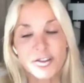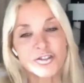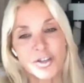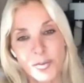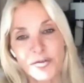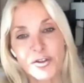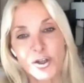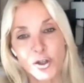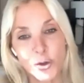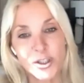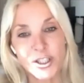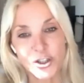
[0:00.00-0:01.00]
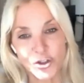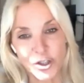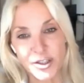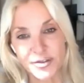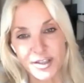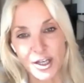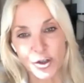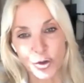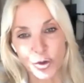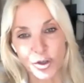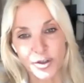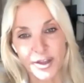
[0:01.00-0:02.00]
are some of the new initiatives
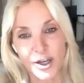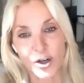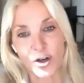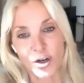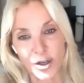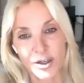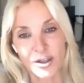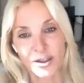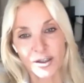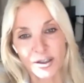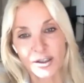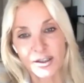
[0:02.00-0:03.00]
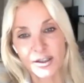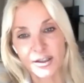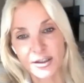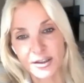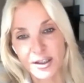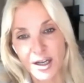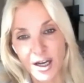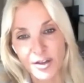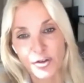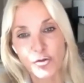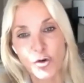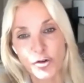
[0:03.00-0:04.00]
that are on
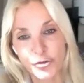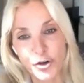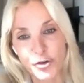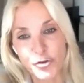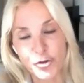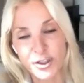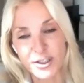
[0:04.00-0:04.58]
the forefront for